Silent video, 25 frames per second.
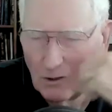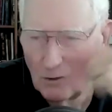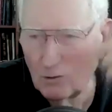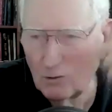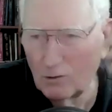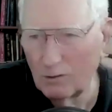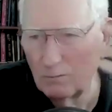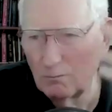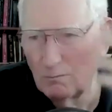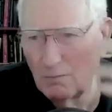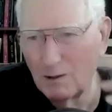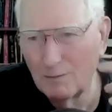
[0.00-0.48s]

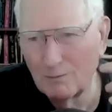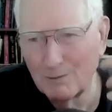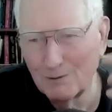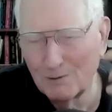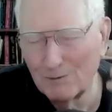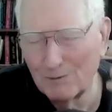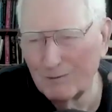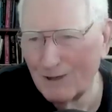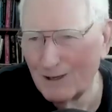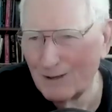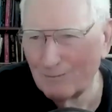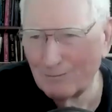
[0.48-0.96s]
We
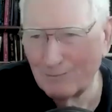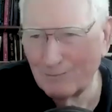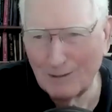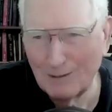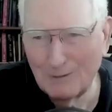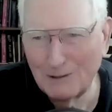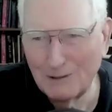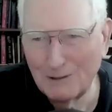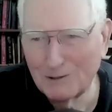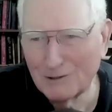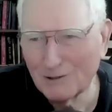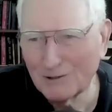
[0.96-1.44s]
remember
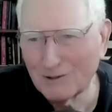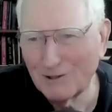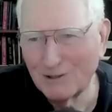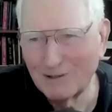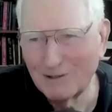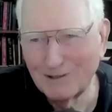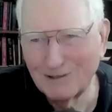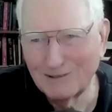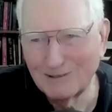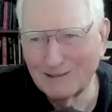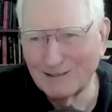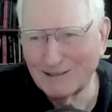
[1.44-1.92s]
maybe just
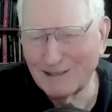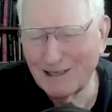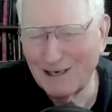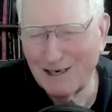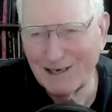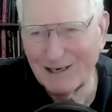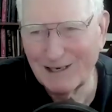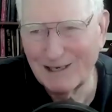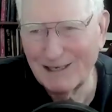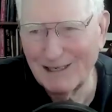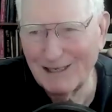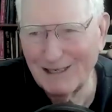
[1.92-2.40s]
a, a
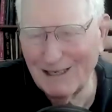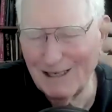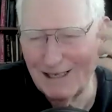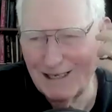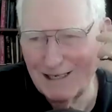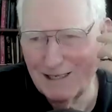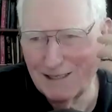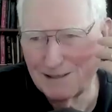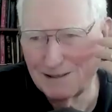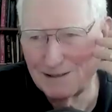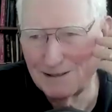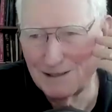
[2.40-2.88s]
tiny
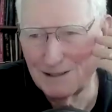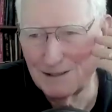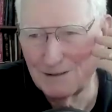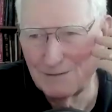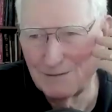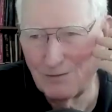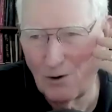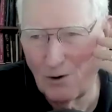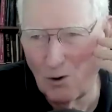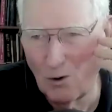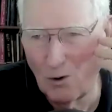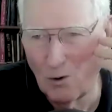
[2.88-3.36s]
inkling
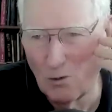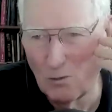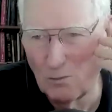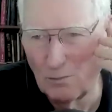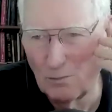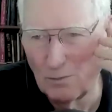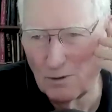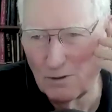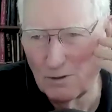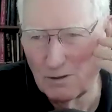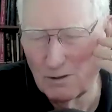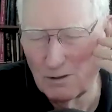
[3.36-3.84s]
of hope.